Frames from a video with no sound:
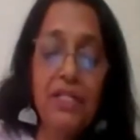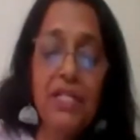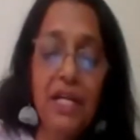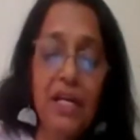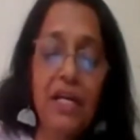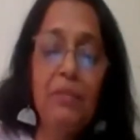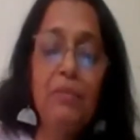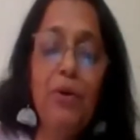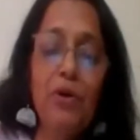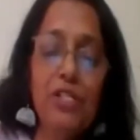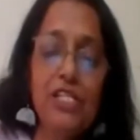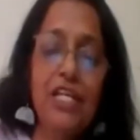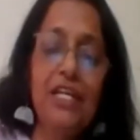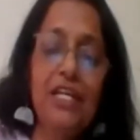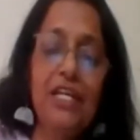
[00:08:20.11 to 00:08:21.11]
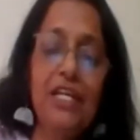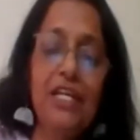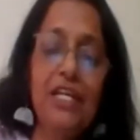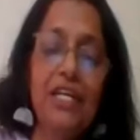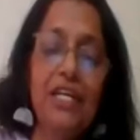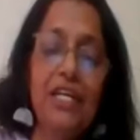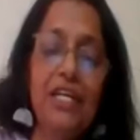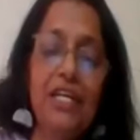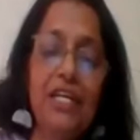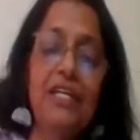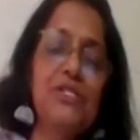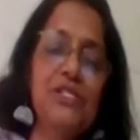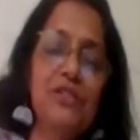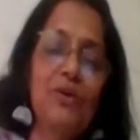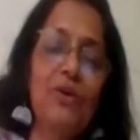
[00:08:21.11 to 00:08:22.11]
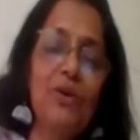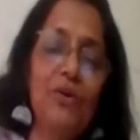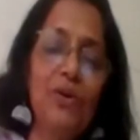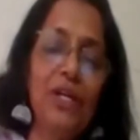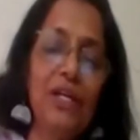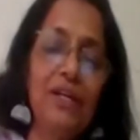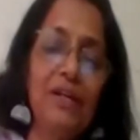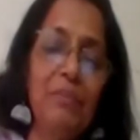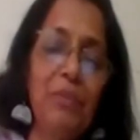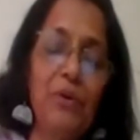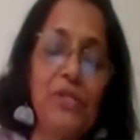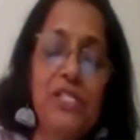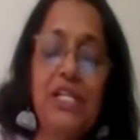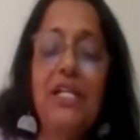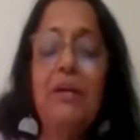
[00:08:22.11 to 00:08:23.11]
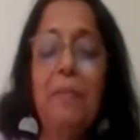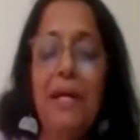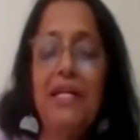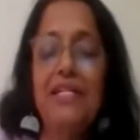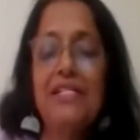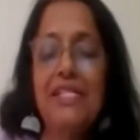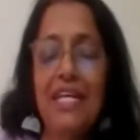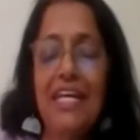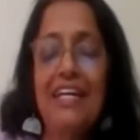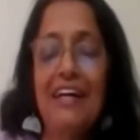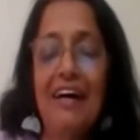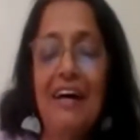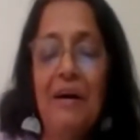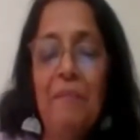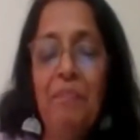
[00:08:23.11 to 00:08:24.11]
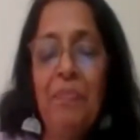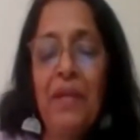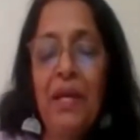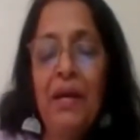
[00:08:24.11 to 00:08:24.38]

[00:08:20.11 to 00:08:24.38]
taken more seriously in the post-colonial, post-independence era.